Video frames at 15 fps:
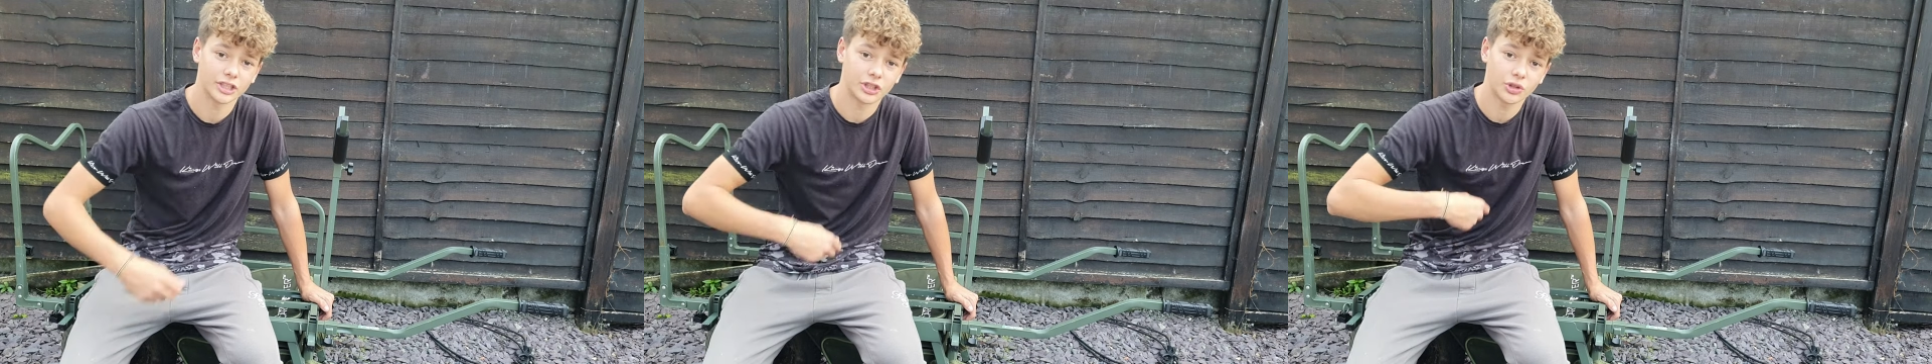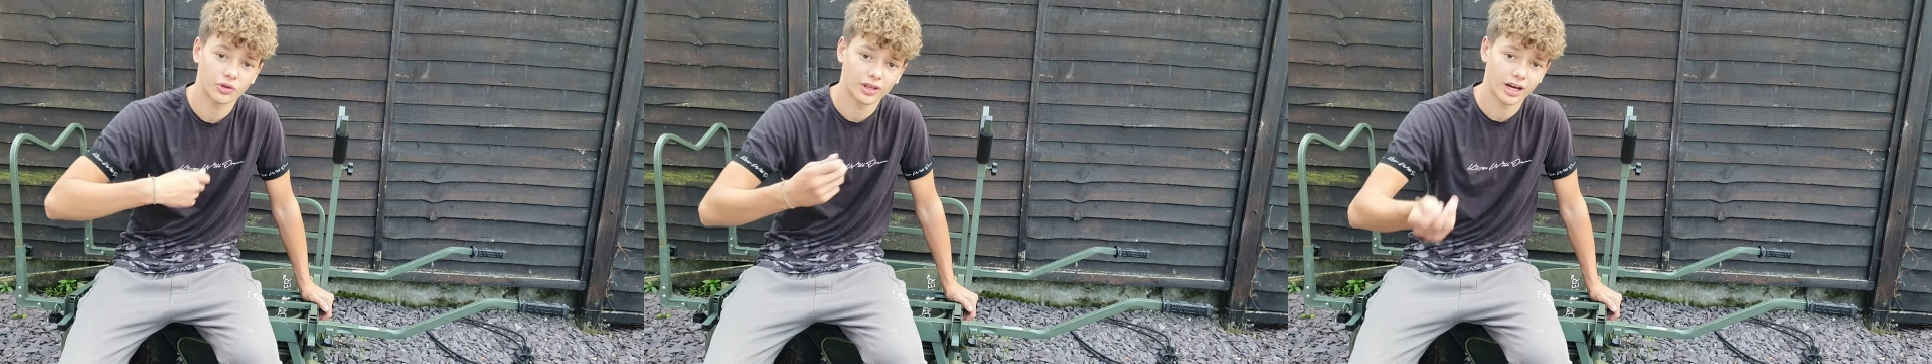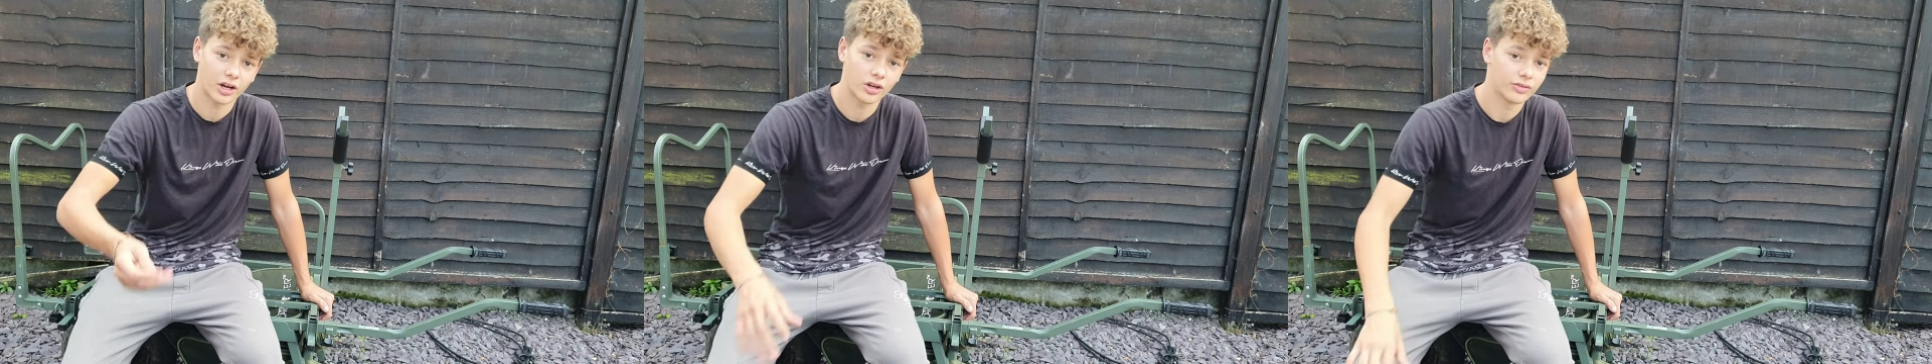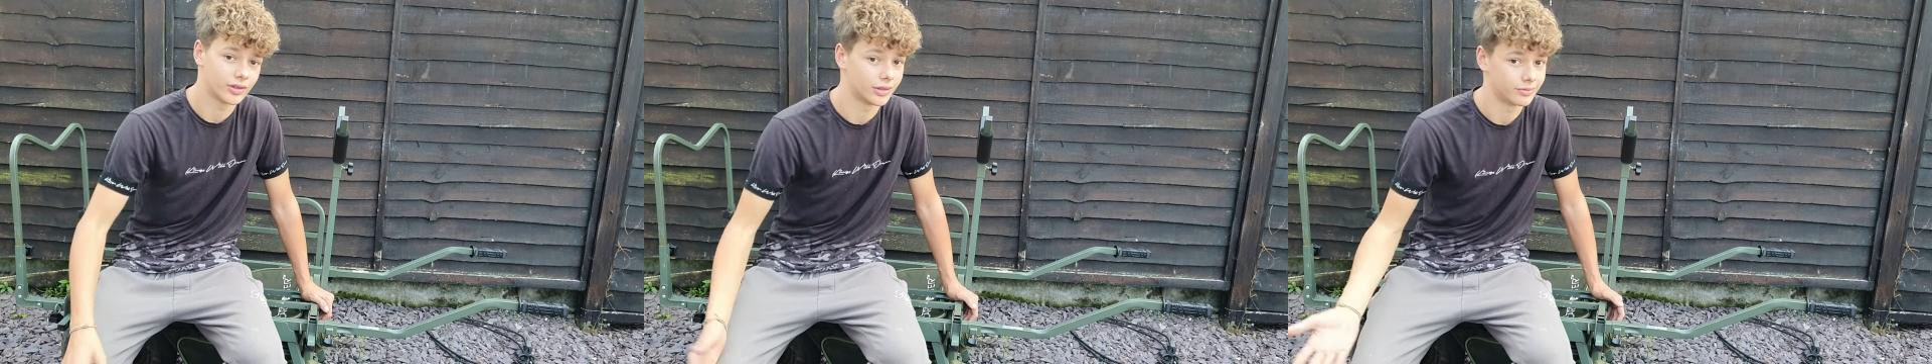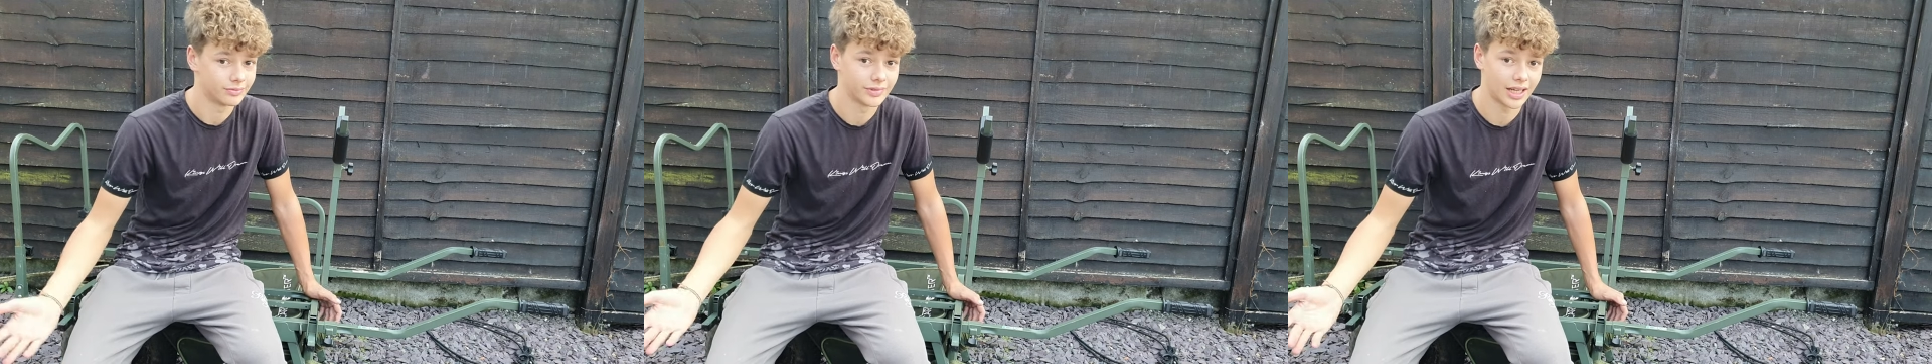you chuck that
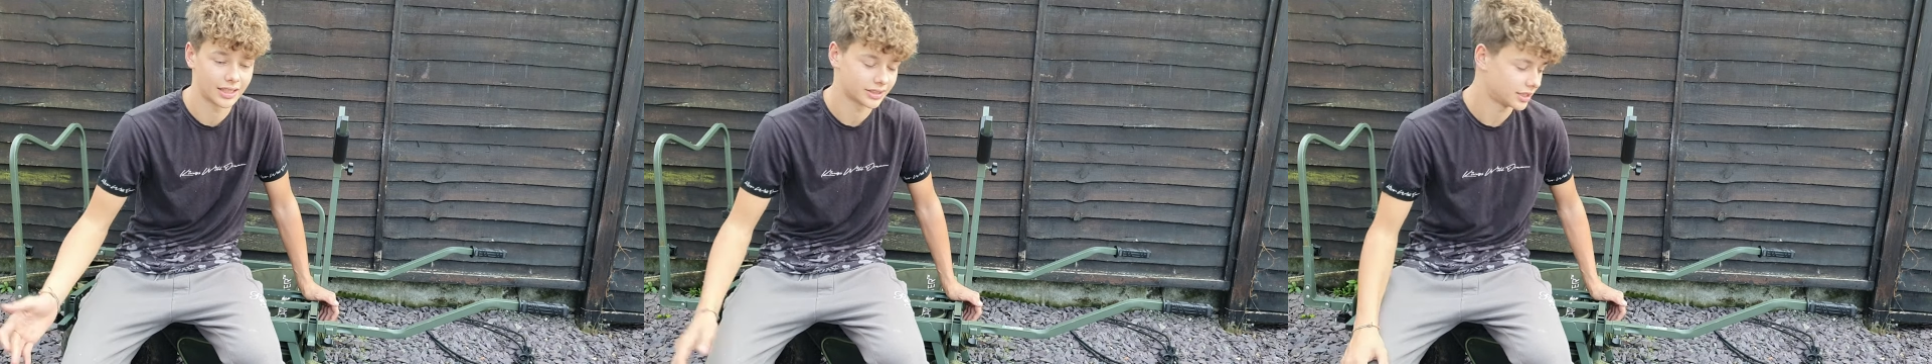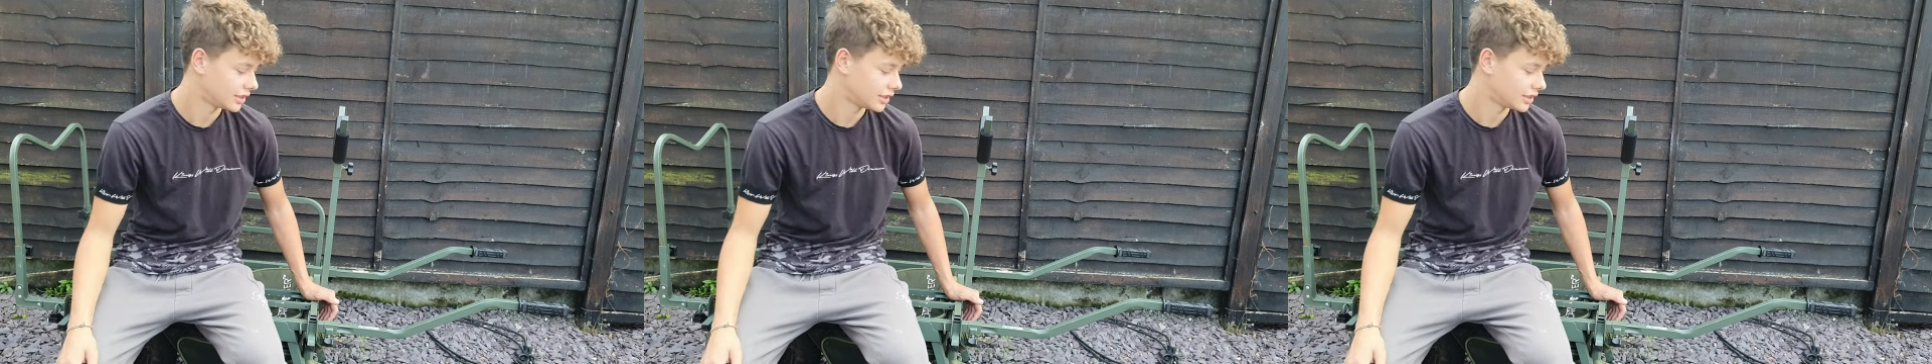over, nice and